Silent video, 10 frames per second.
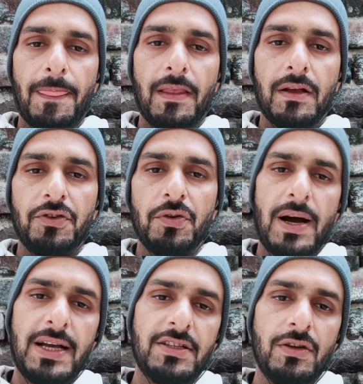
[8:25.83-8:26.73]
You
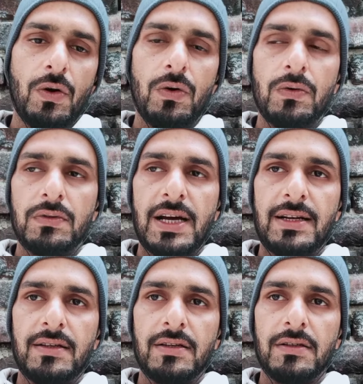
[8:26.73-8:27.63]
might know that
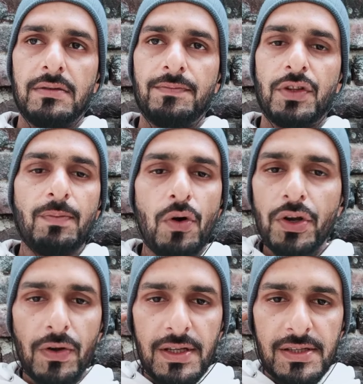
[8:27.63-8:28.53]
the more
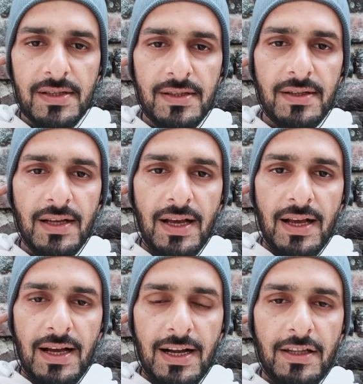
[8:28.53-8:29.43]
you listen
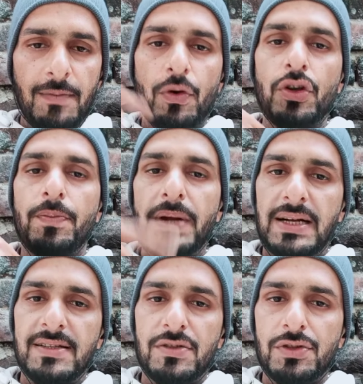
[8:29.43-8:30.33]
and the more you
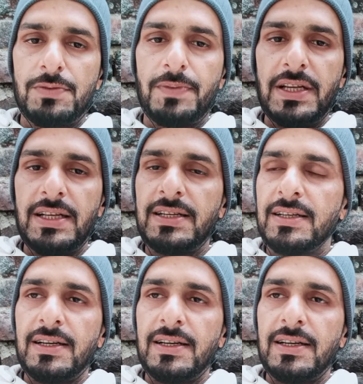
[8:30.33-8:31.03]
practice to speak,